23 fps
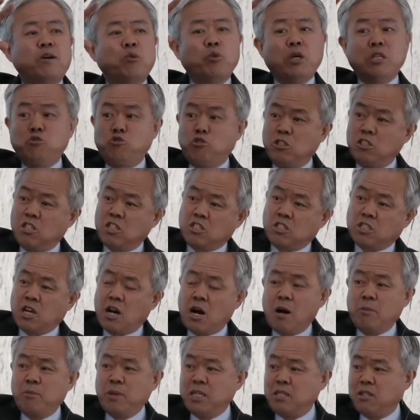When Jesus
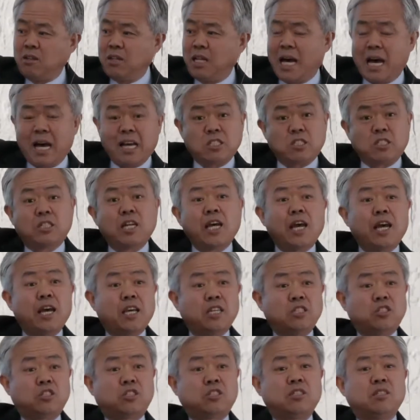comes in the last
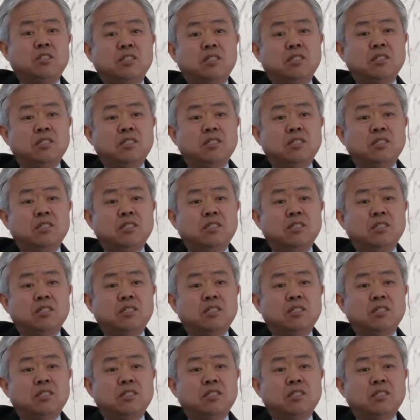days,